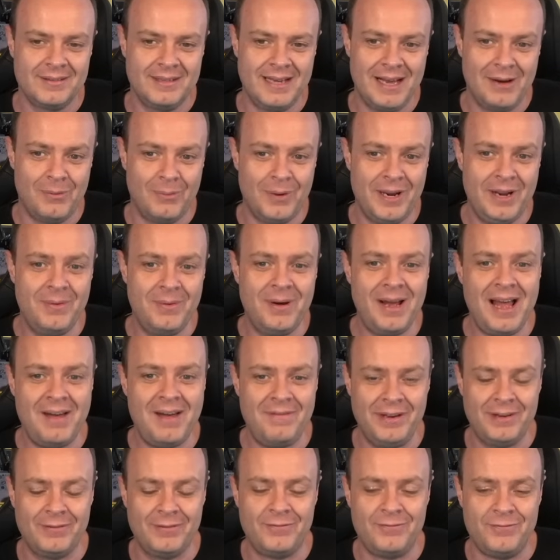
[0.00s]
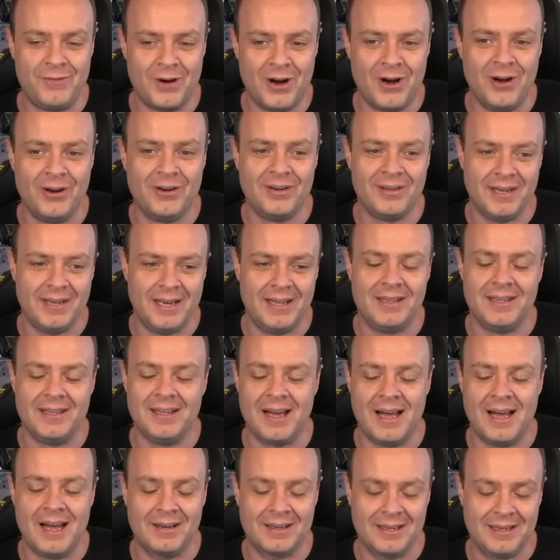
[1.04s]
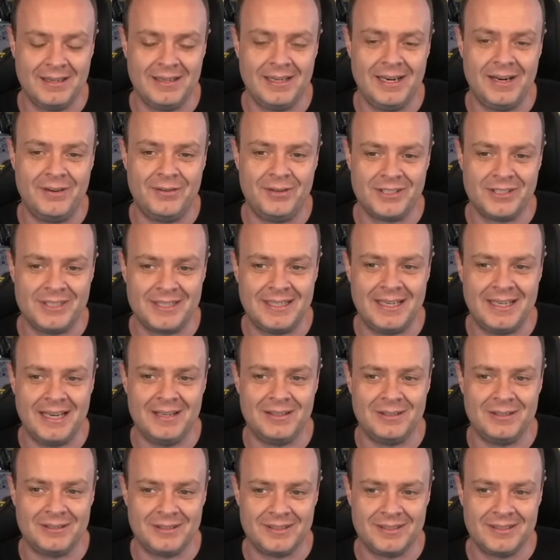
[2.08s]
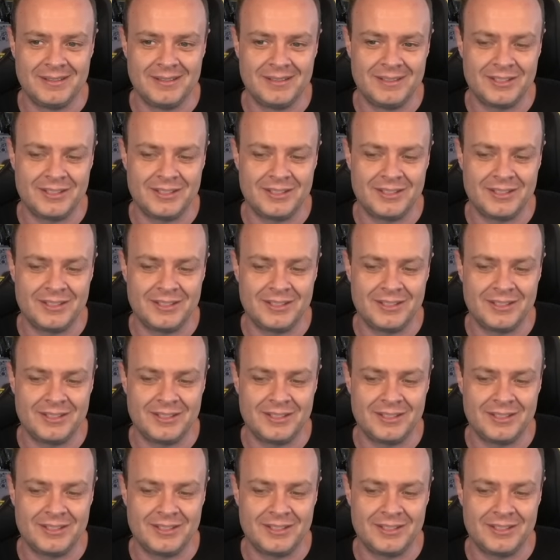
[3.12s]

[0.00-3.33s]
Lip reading: Now, we were having fun in our clearance guild,